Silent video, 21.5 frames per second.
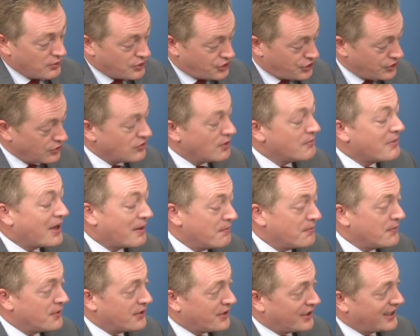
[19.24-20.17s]
Should
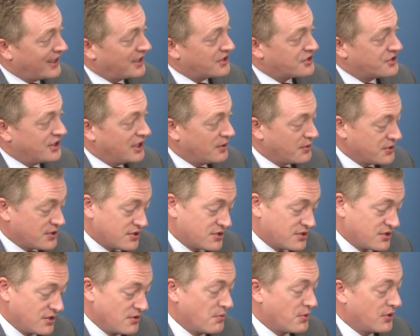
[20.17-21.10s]
remember that last year was a
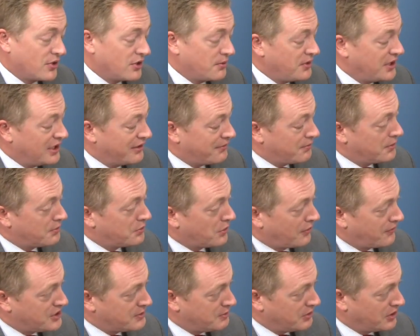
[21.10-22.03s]
superb year from a
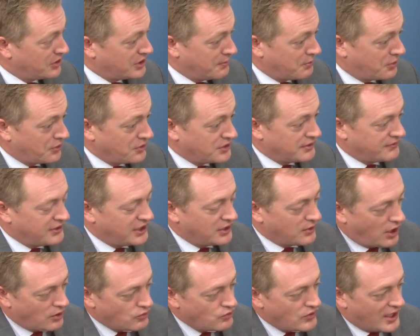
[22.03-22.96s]
profitability point of
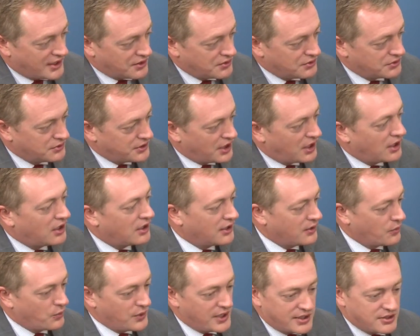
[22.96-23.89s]
view, a record
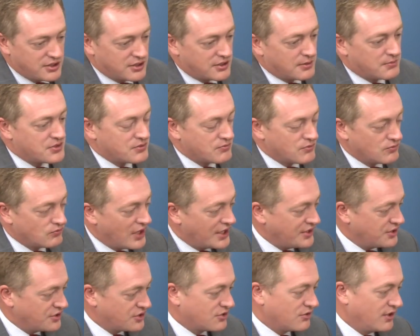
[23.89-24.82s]
high. We ended up
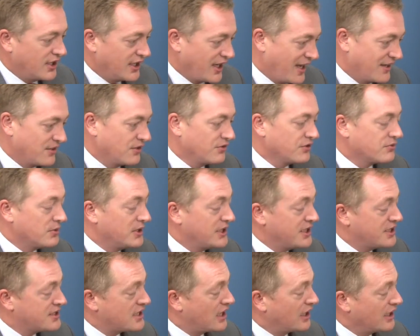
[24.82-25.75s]
registering and
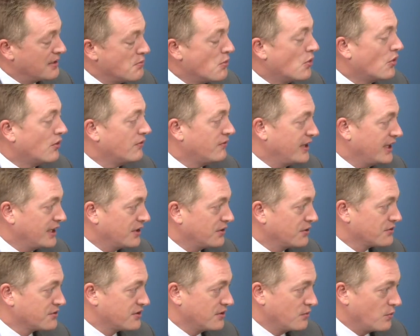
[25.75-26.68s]
ultimately selling more
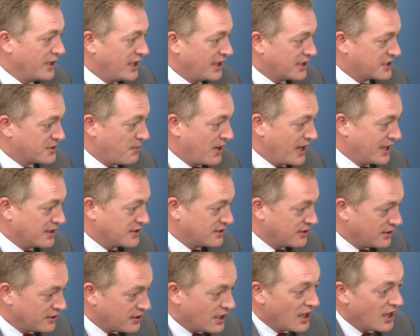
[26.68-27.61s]
vehicles than we
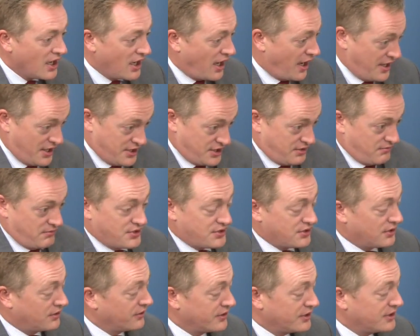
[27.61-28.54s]
expected, and as a
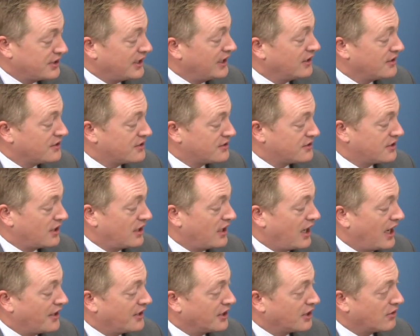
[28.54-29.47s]
result the dealers
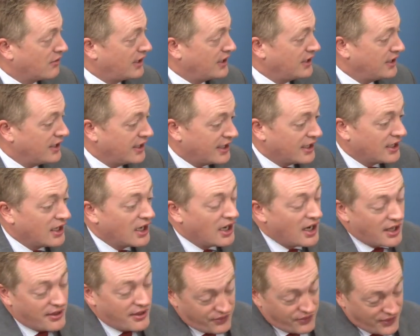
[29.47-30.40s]
had a great year.
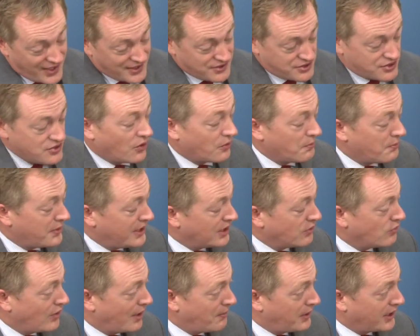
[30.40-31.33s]
That's not
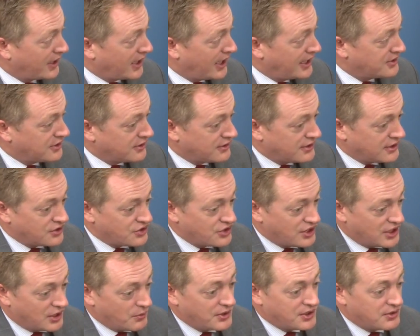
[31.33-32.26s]
being replicated this year.